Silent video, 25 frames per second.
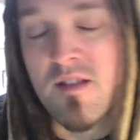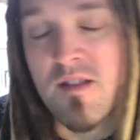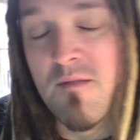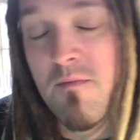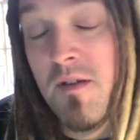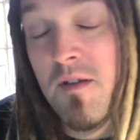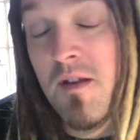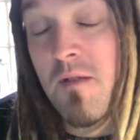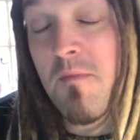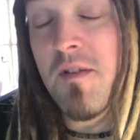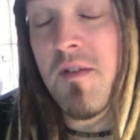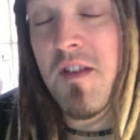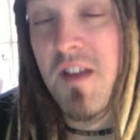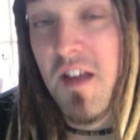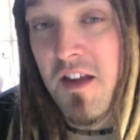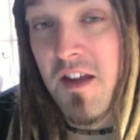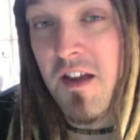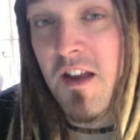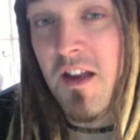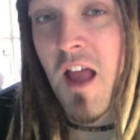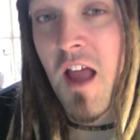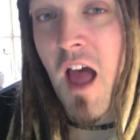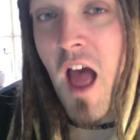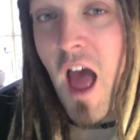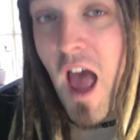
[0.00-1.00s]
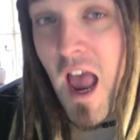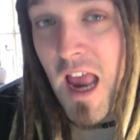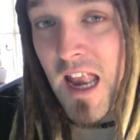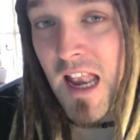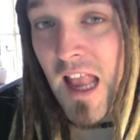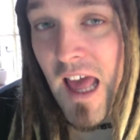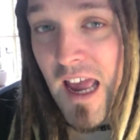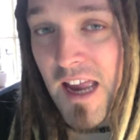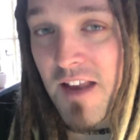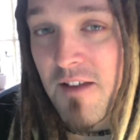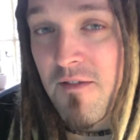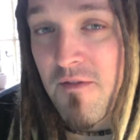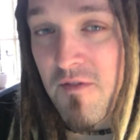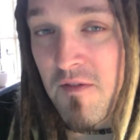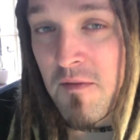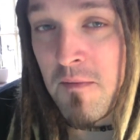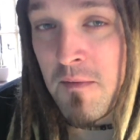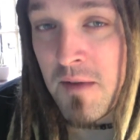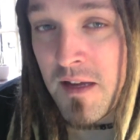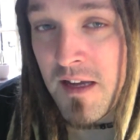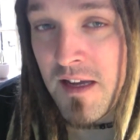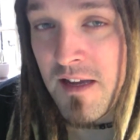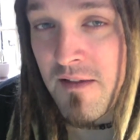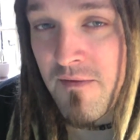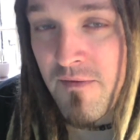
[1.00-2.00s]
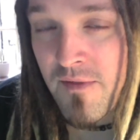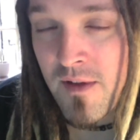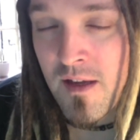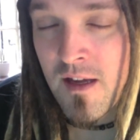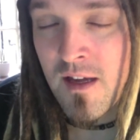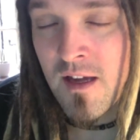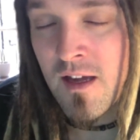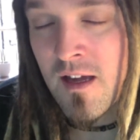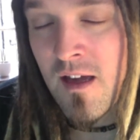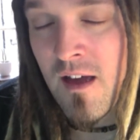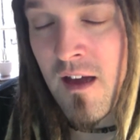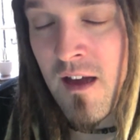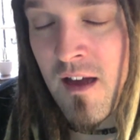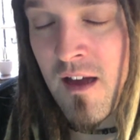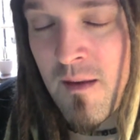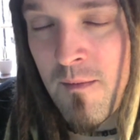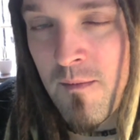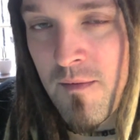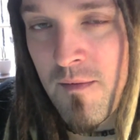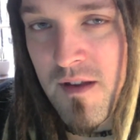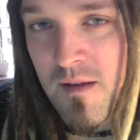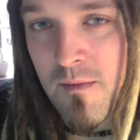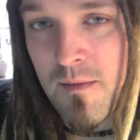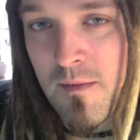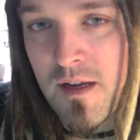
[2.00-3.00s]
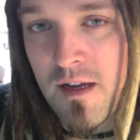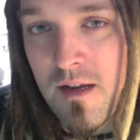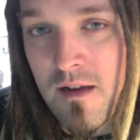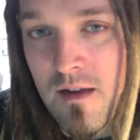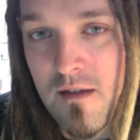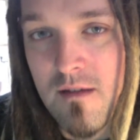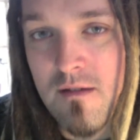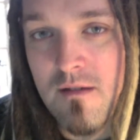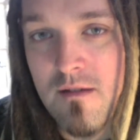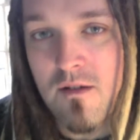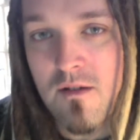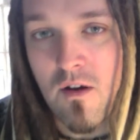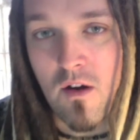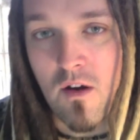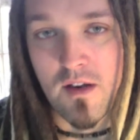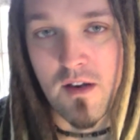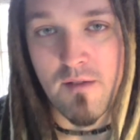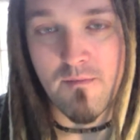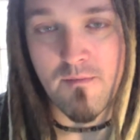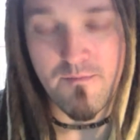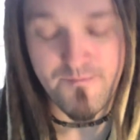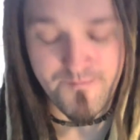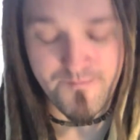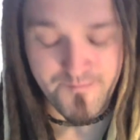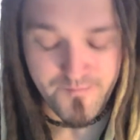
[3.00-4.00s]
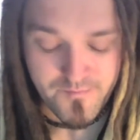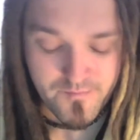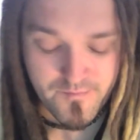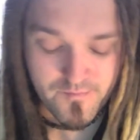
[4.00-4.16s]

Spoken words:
it's been a particular highlight for me to meet Colin,